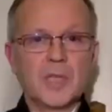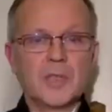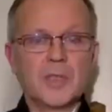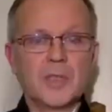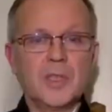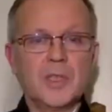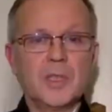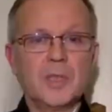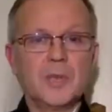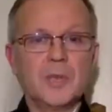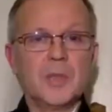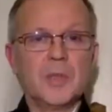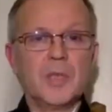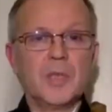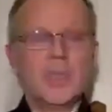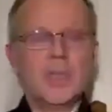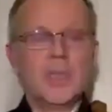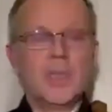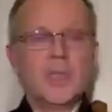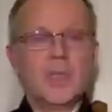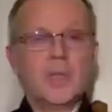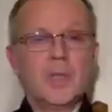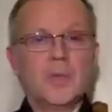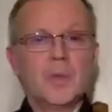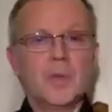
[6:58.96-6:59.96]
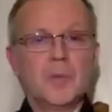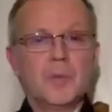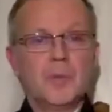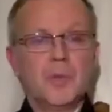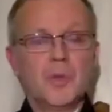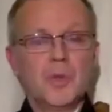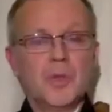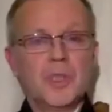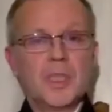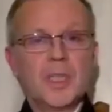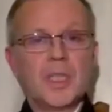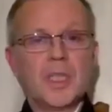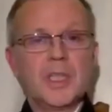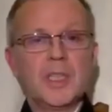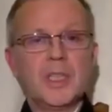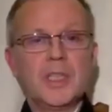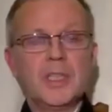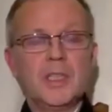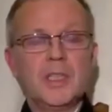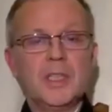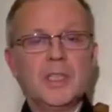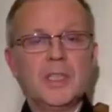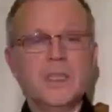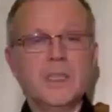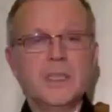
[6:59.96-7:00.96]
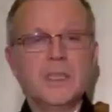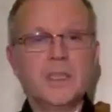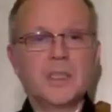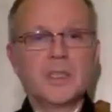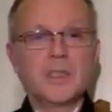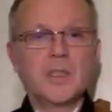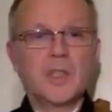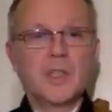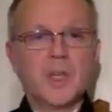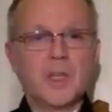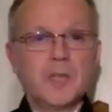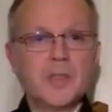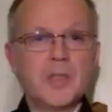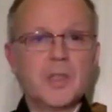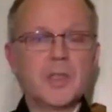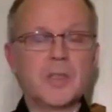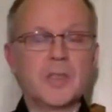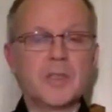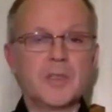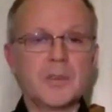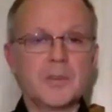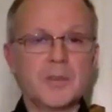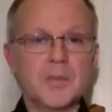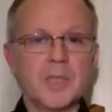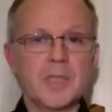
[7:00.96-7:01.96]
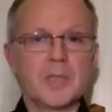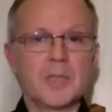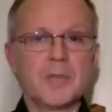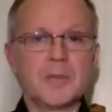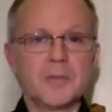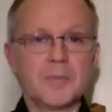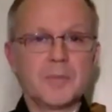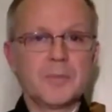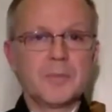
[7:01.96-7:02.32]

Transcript: But actually, but Buddha he, he discovered that